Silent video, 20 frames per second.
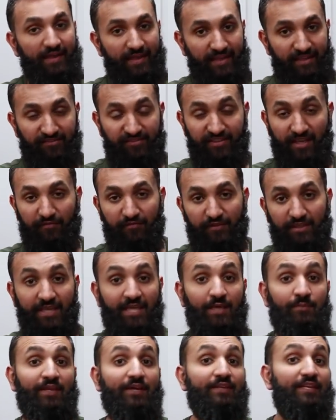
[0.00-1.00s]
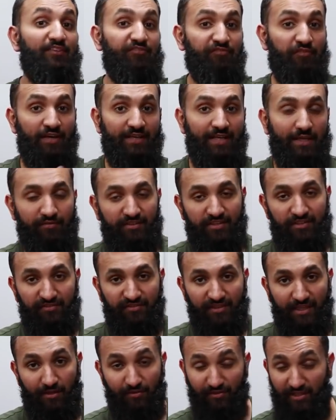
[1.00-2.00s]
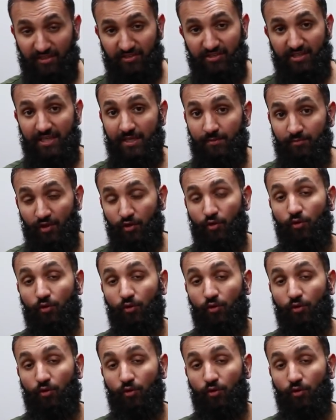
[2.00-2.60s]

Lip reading: it's definitely him, now let's find evidence that it was actually him.